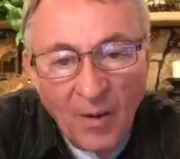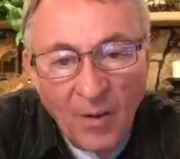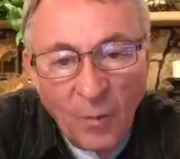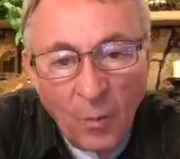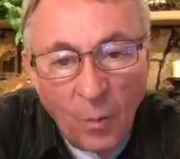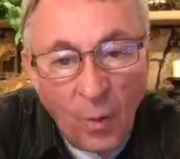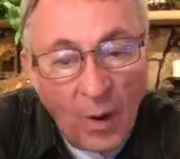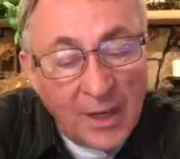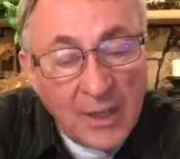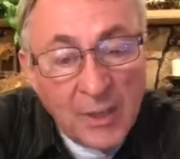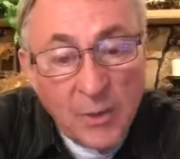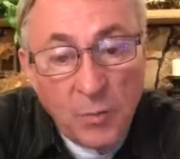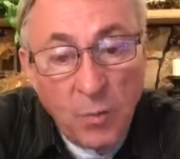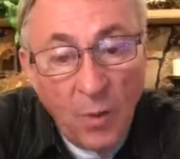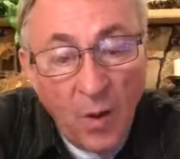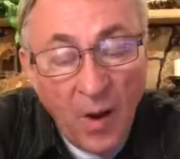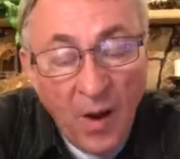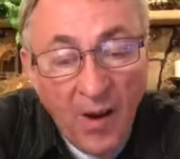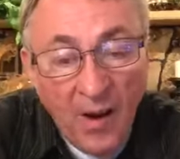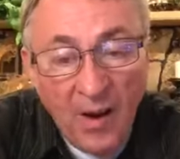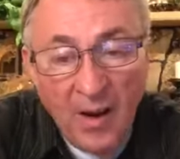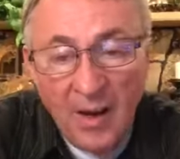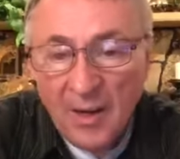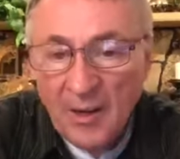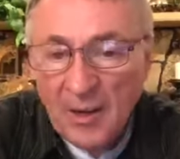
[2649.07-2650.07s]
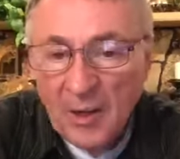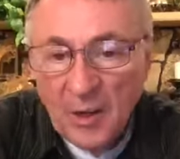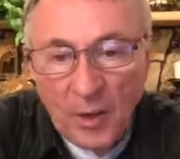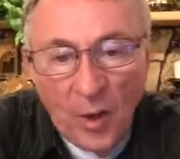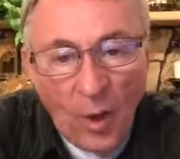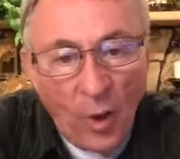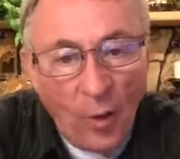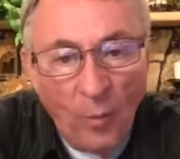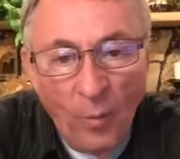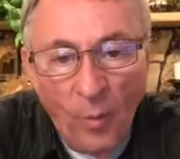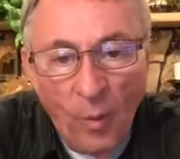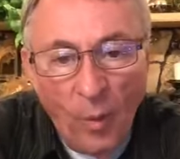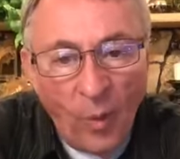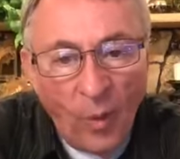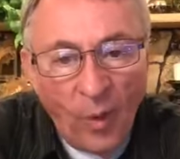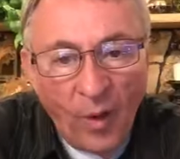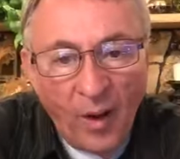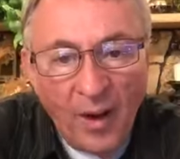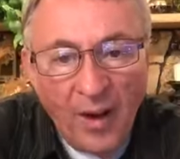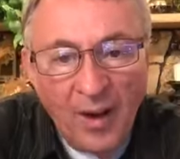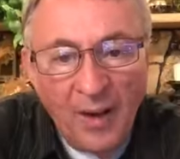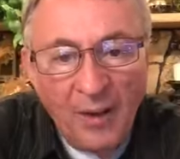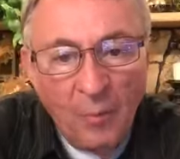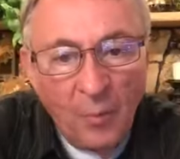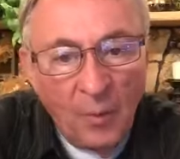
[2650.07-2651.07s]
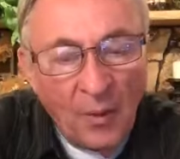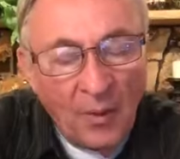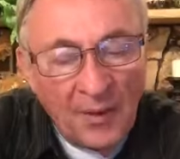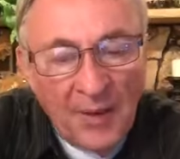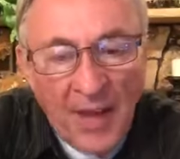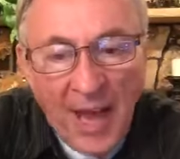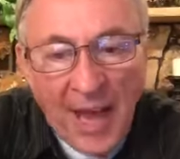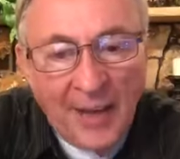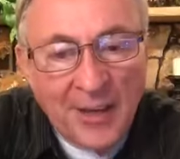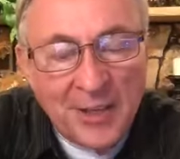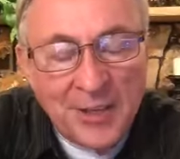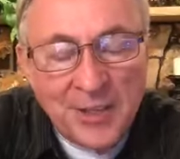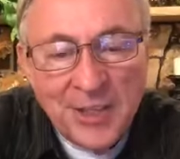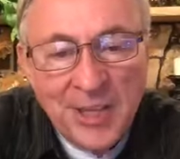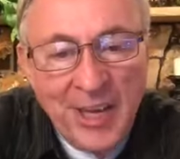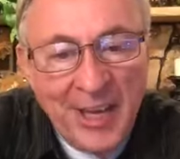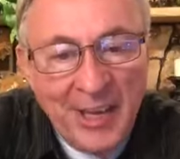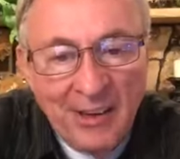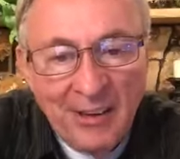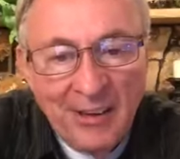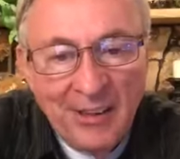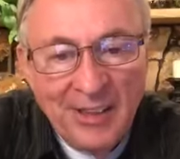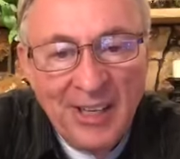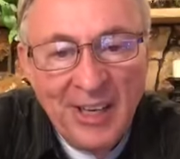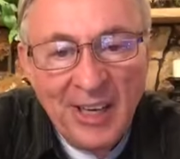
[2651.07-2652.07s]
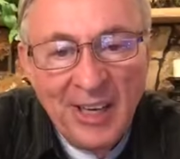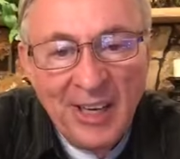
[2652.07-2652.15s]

Once were, no more. We're not a sinner.